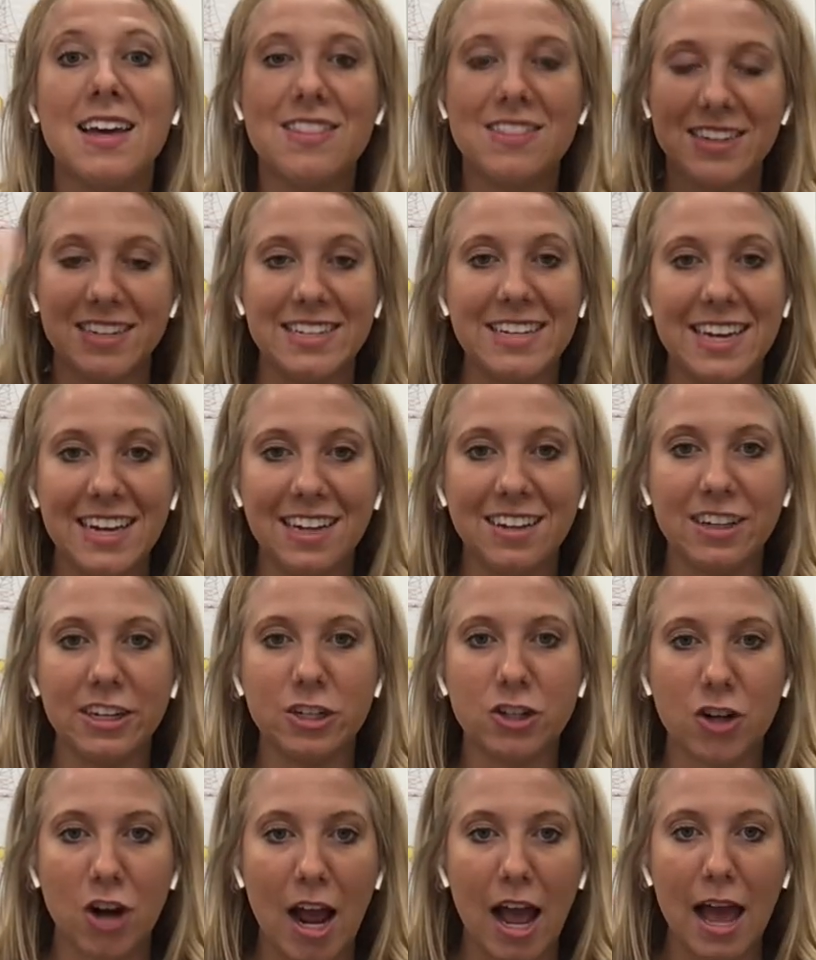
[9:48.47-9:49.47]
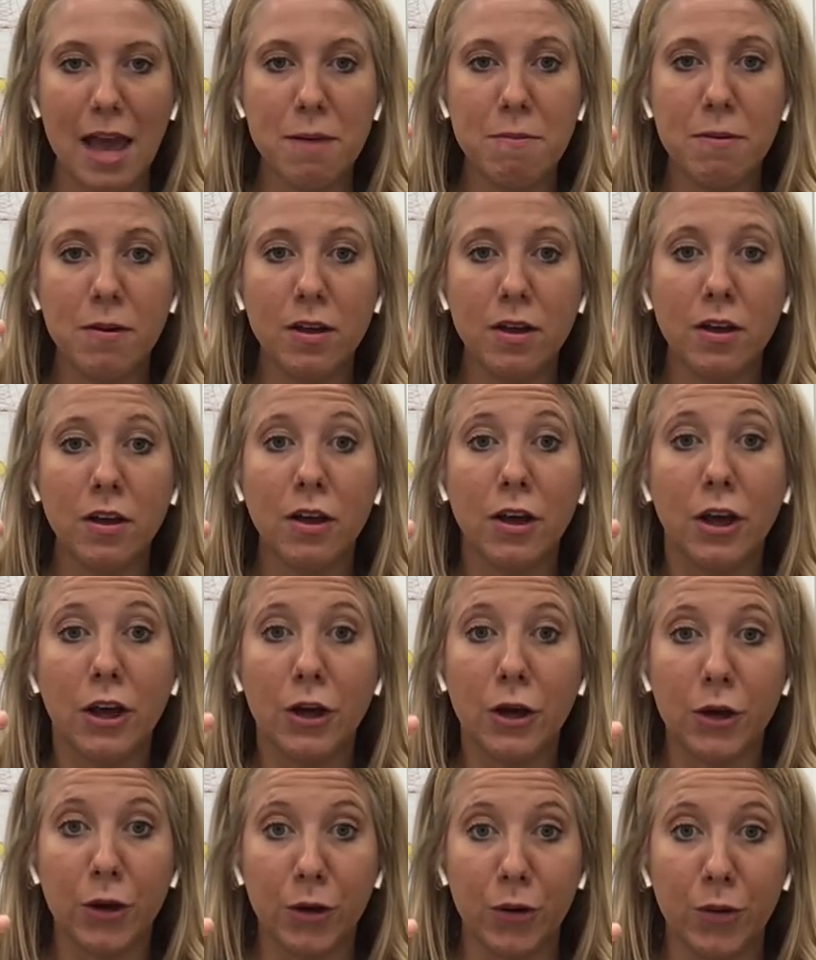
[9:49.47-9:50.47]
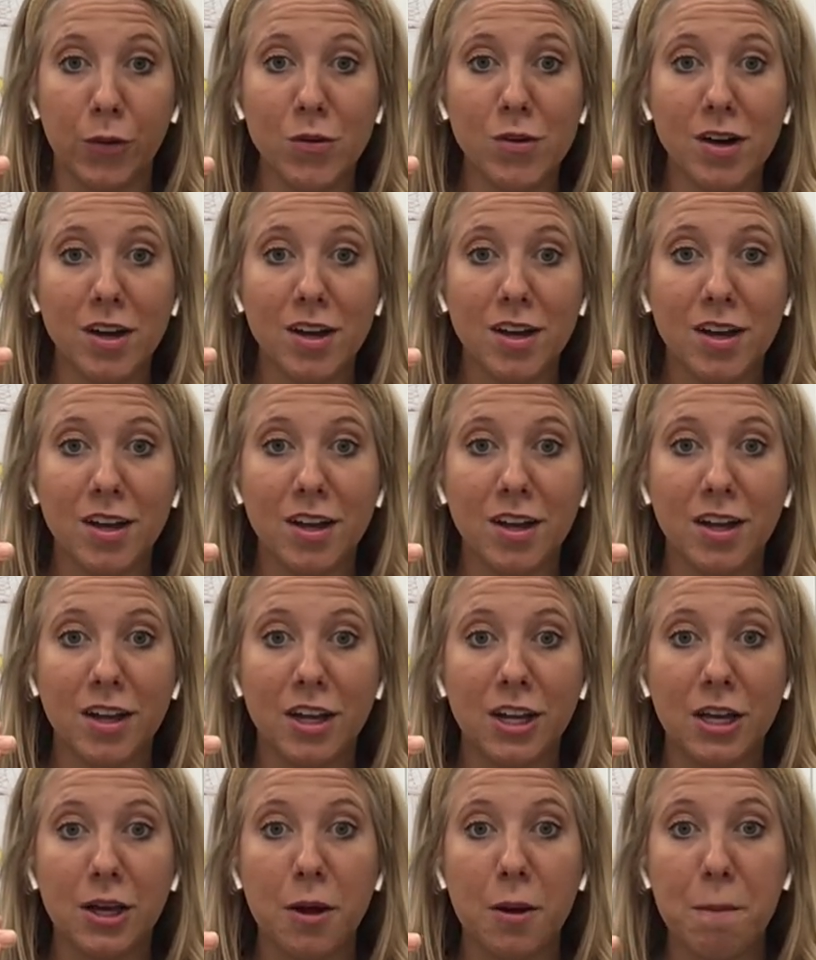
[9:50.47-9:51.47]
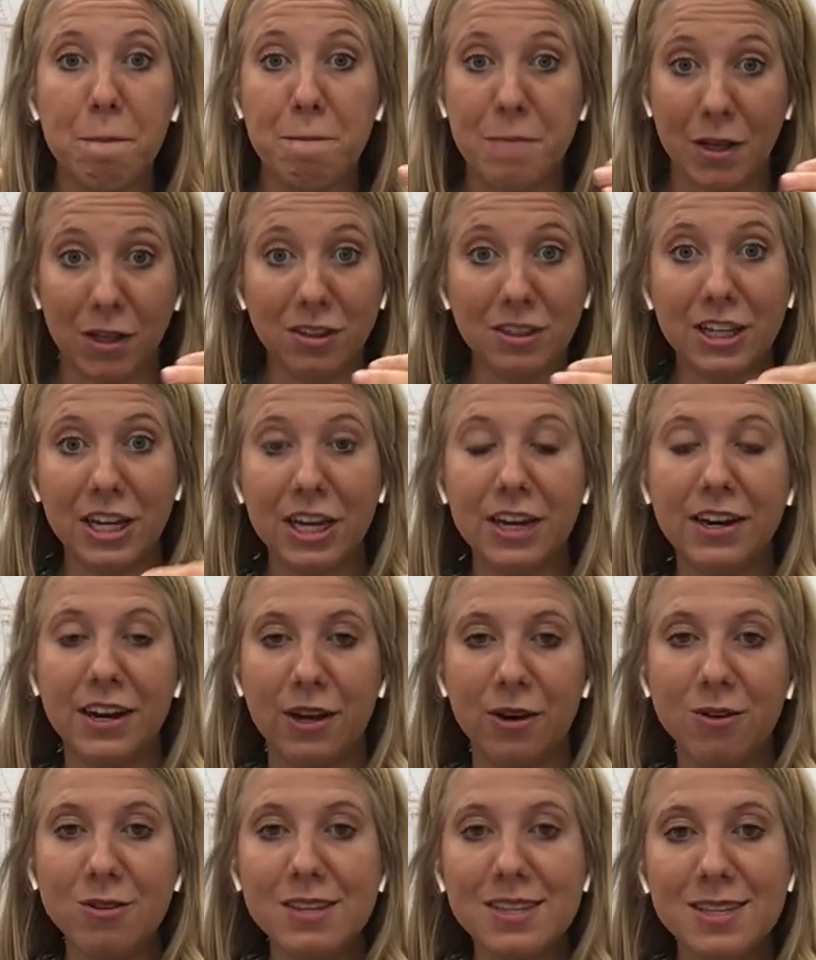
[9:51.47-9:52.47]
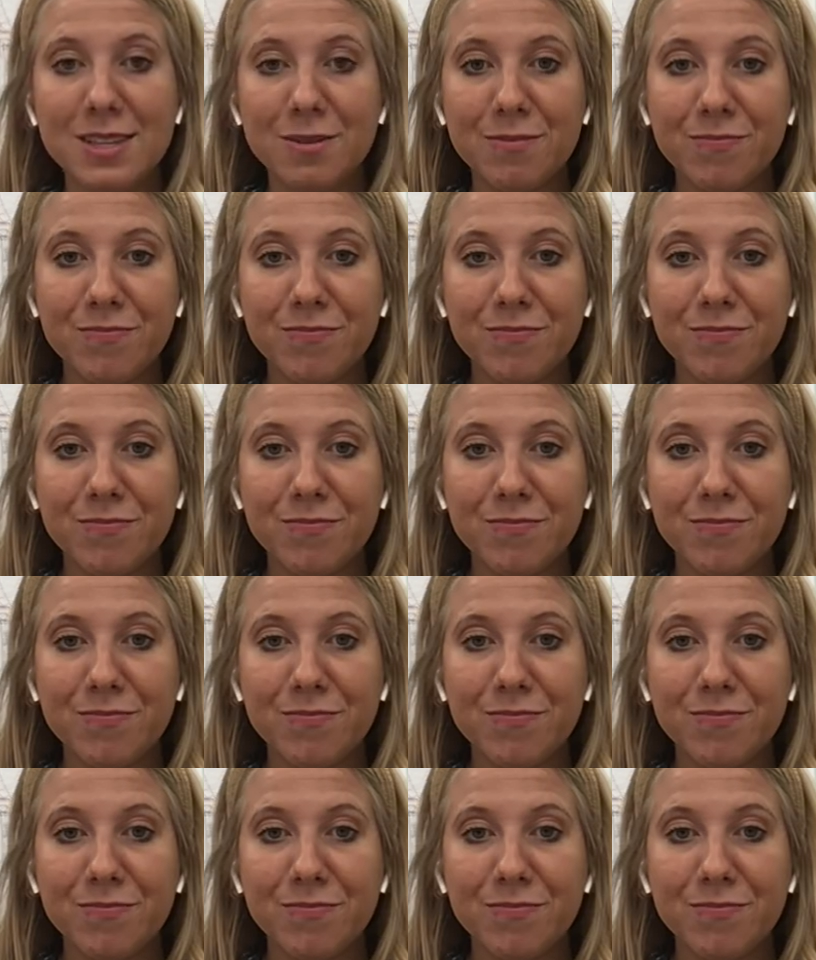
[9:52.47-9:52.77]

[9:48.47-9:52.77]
the Tingler Tribe, who built canoes,